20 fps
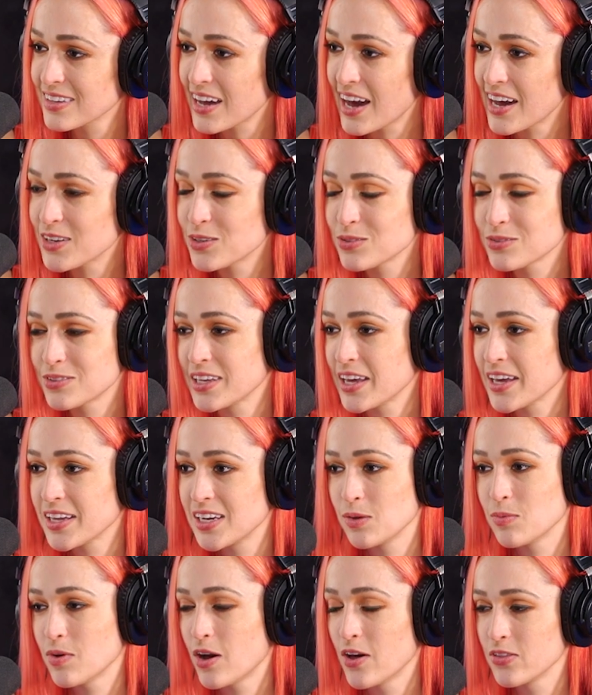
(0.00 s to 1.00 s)
I don't think
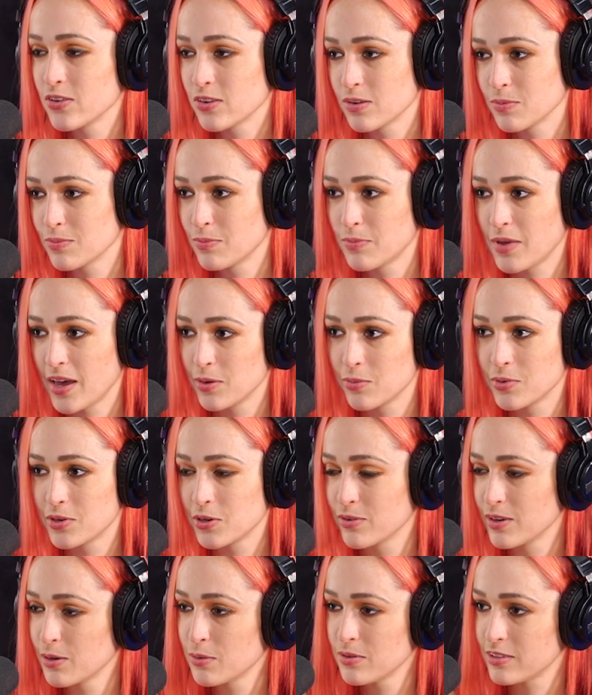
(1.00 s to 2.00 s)
any other man would
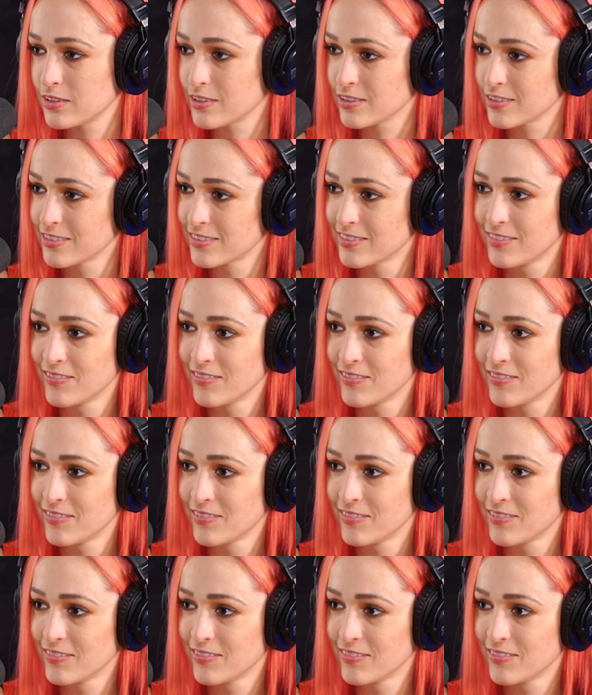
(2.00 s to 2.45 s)
agree with you.